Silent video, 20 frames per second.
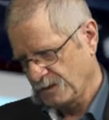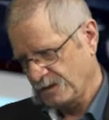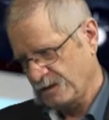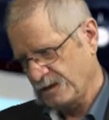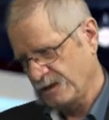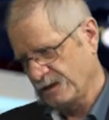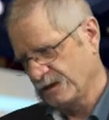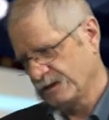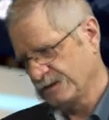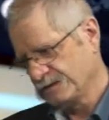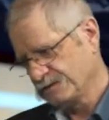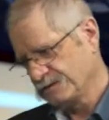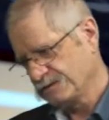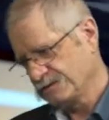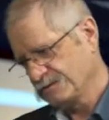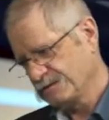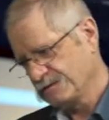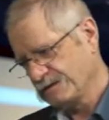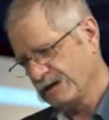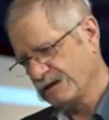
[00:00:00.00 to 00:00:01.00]
And
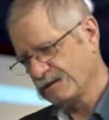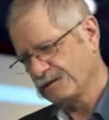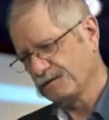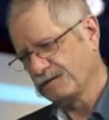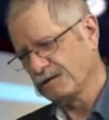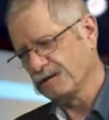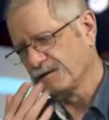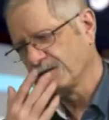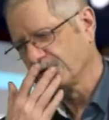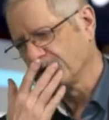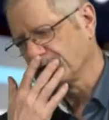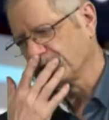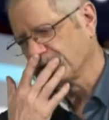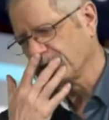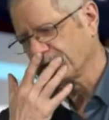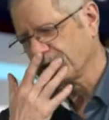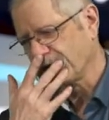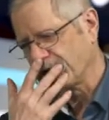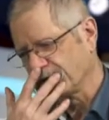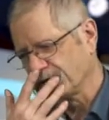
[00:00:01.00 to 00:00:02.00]
that says that,
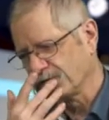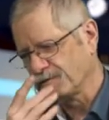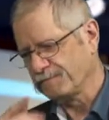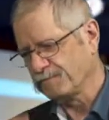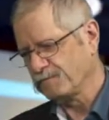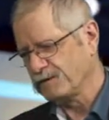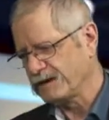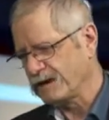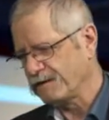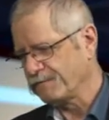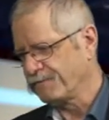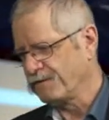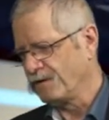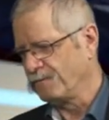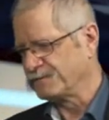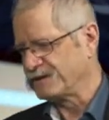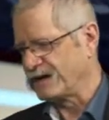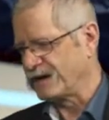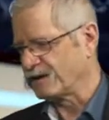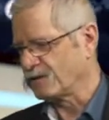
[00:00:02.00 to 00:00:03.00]
okay, so if we get
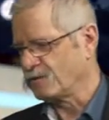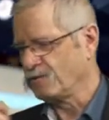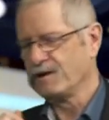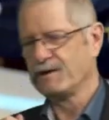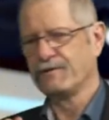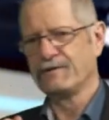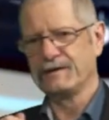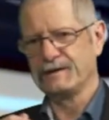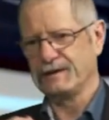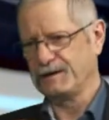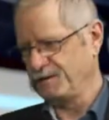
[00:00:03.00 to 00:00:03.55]
from tag query,